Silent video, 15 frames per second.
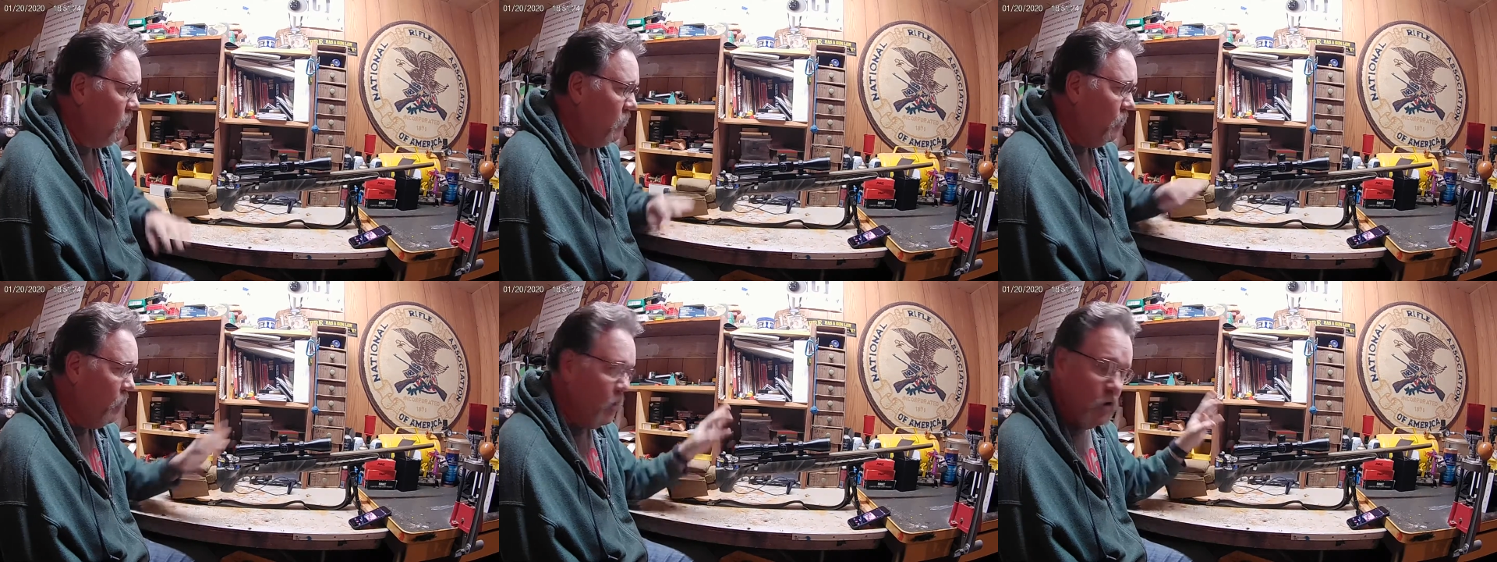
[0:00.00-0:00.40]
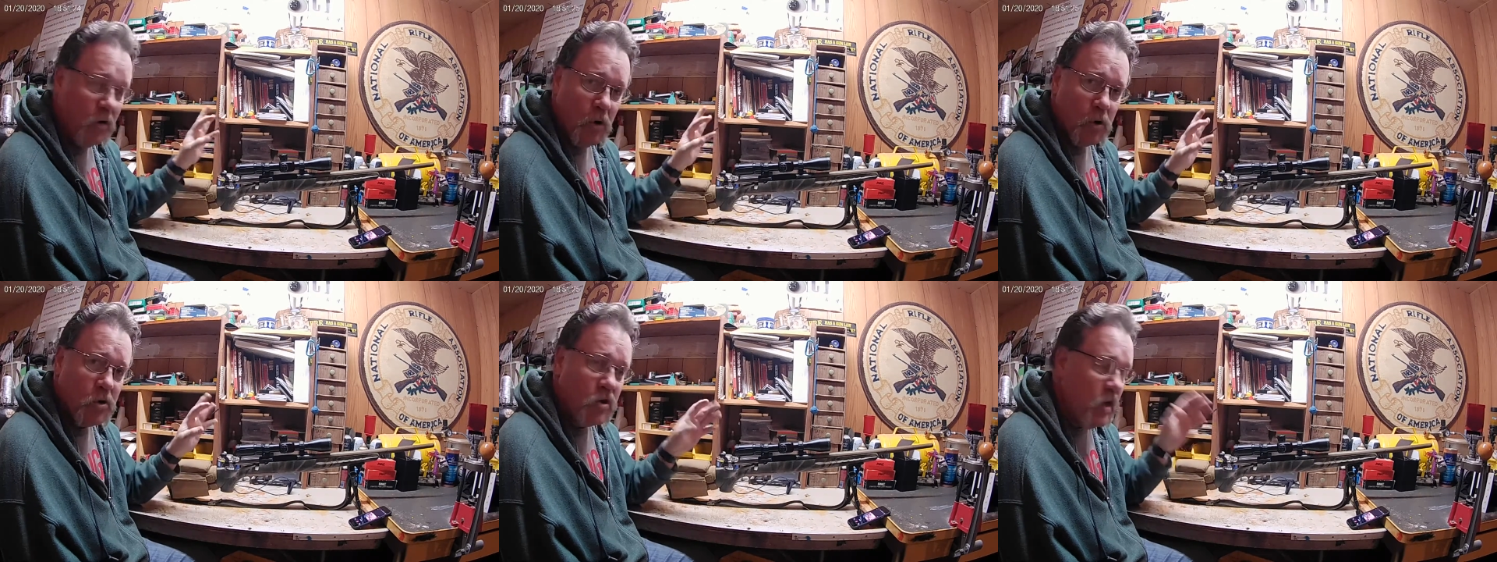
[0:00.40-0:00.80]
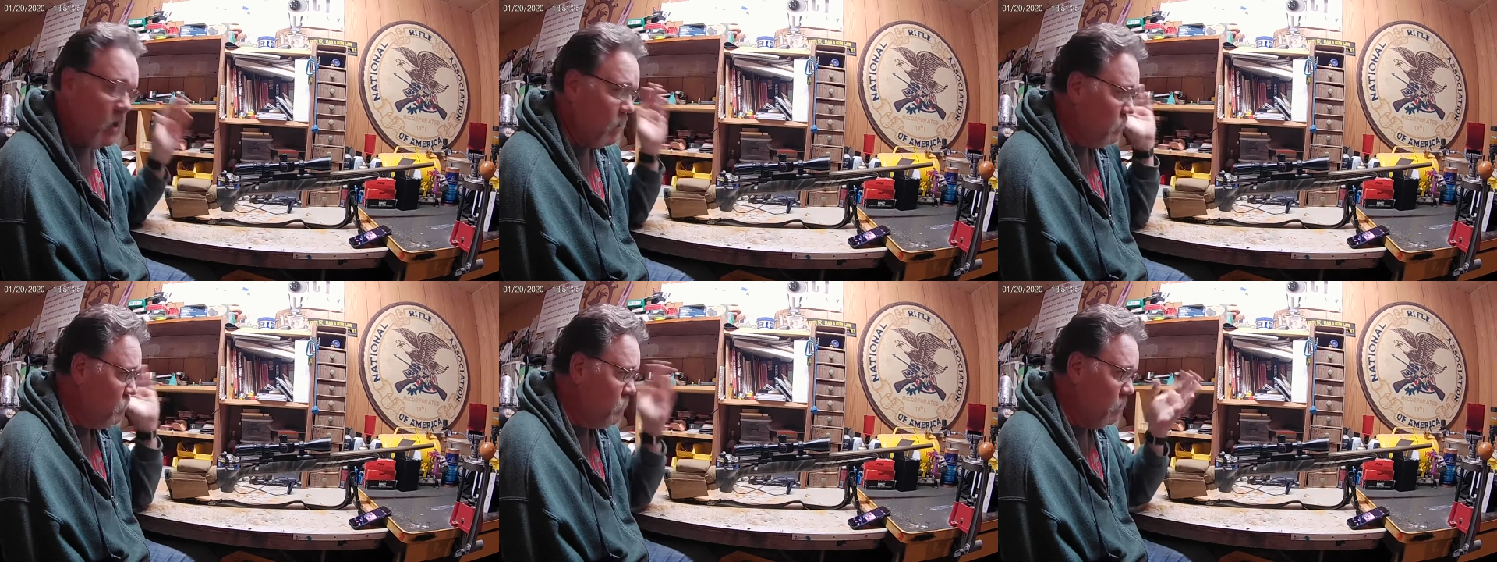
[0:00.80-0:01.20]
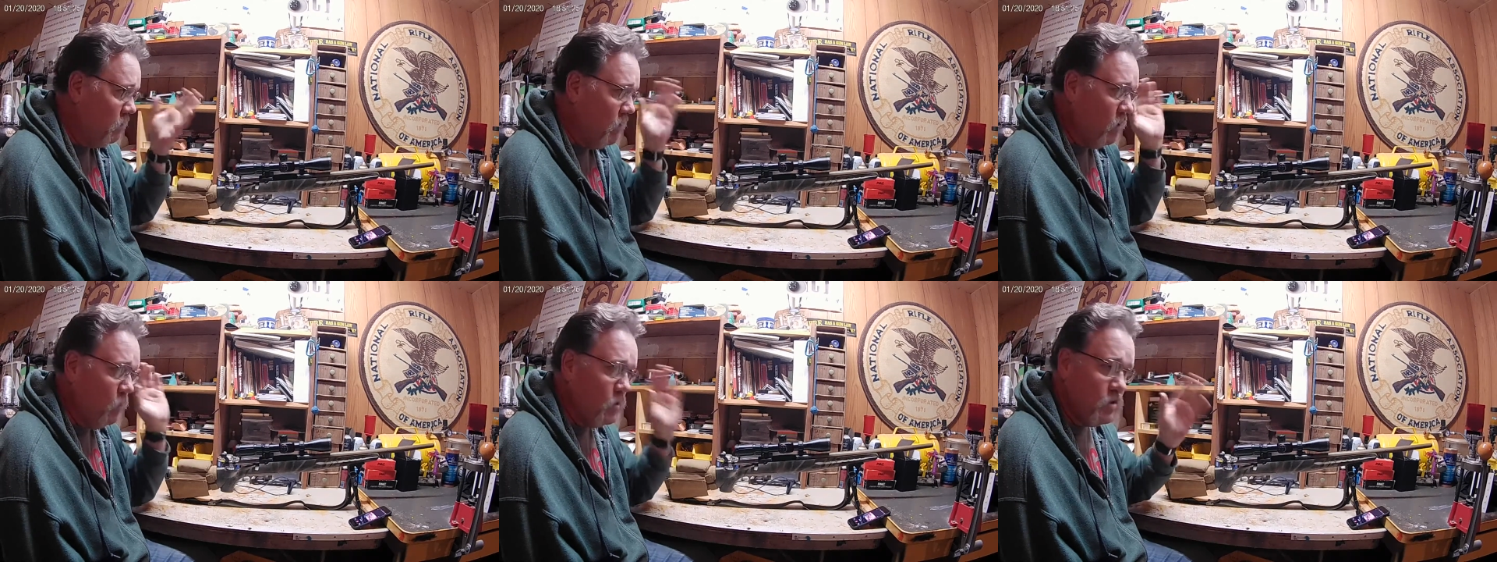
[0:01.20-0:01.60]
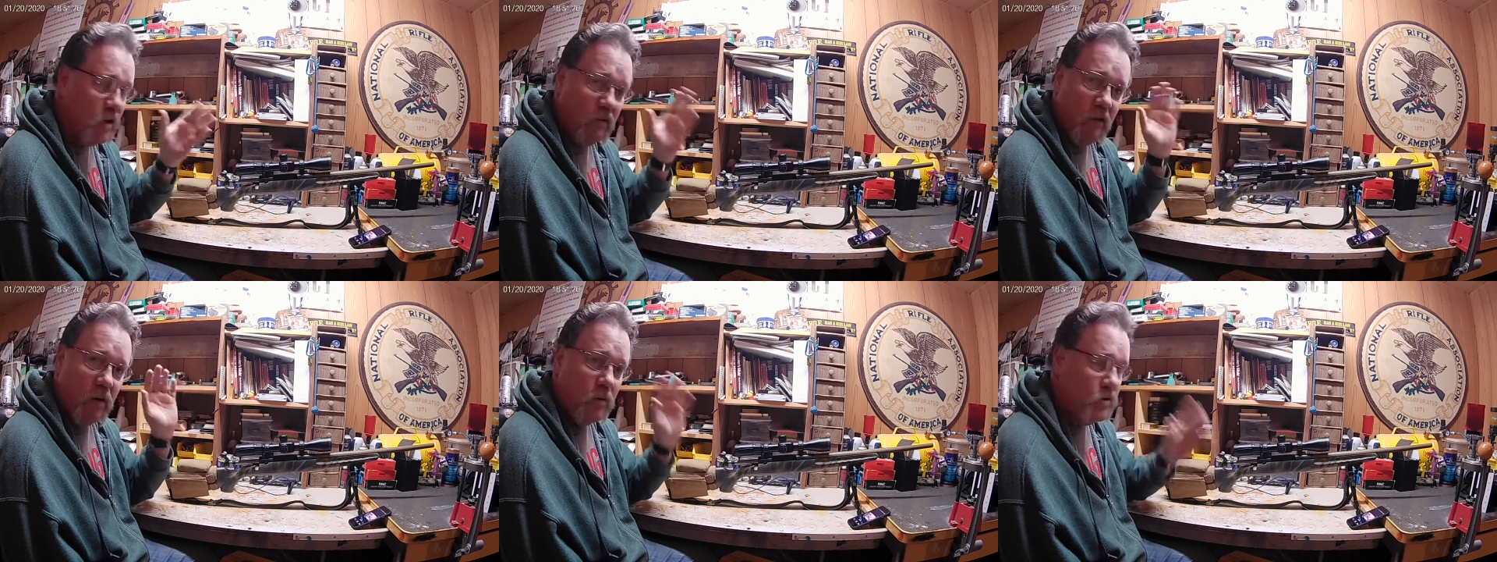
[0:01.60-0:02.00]
Then you're set. 0 is
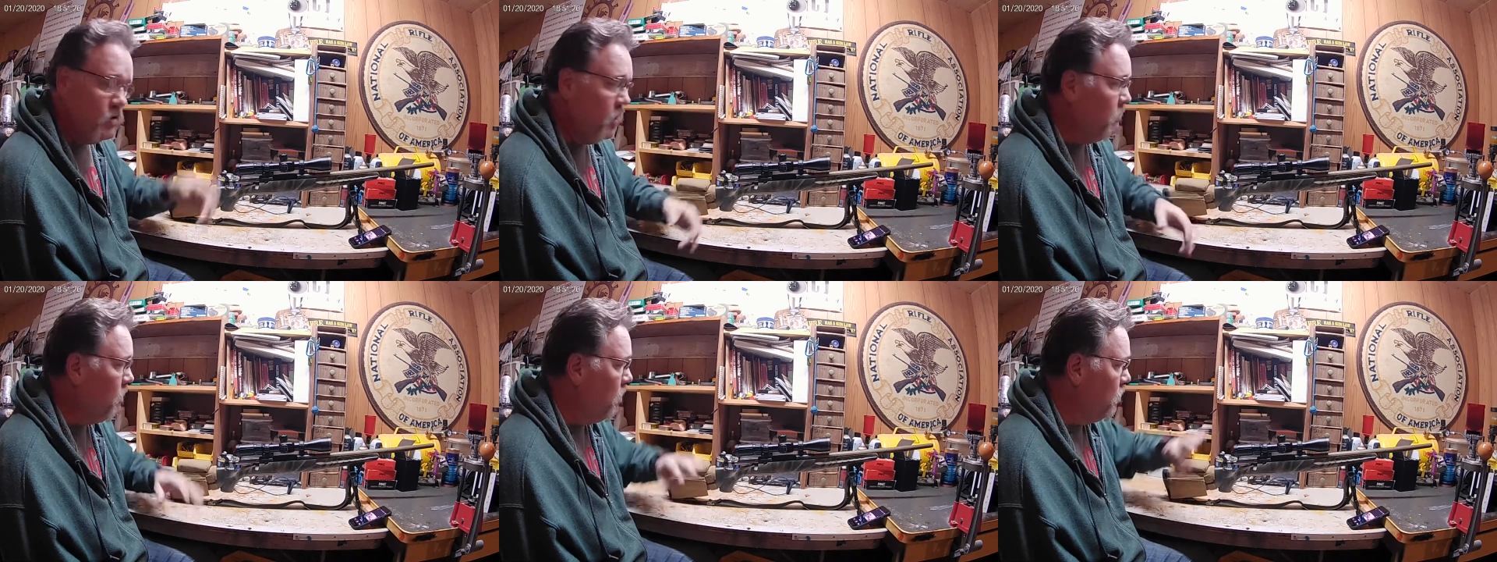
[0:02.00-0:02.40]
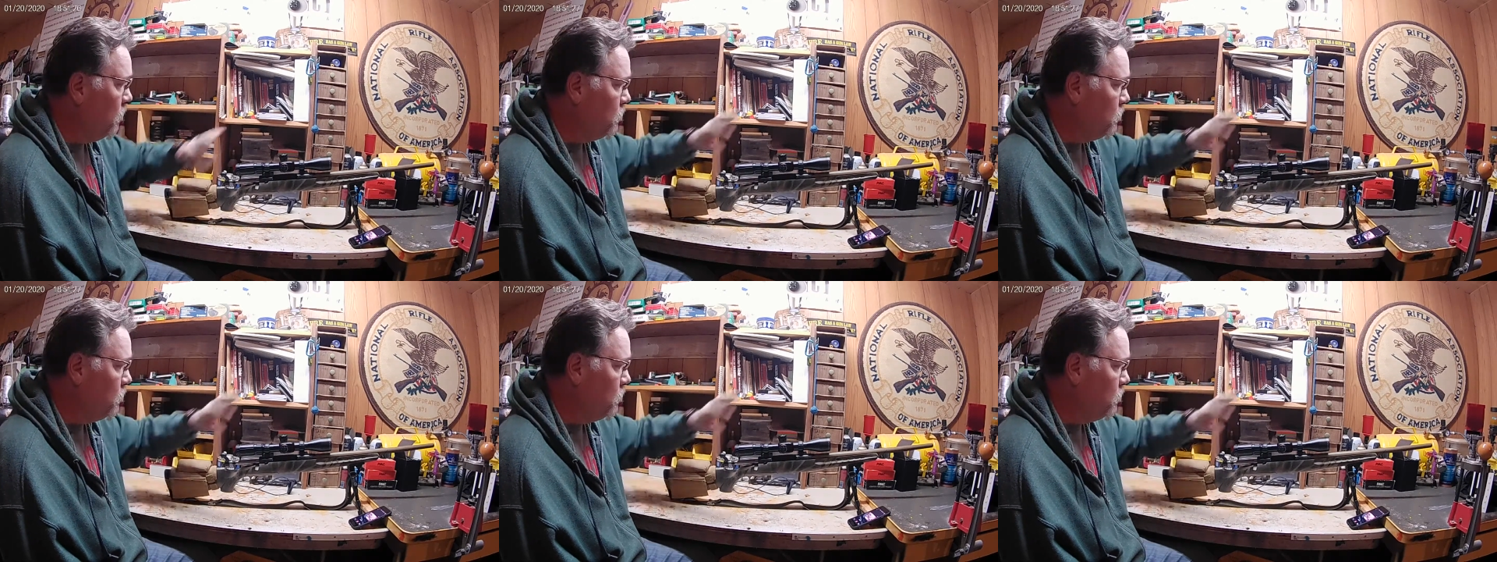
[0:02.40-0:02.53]
0 is 0.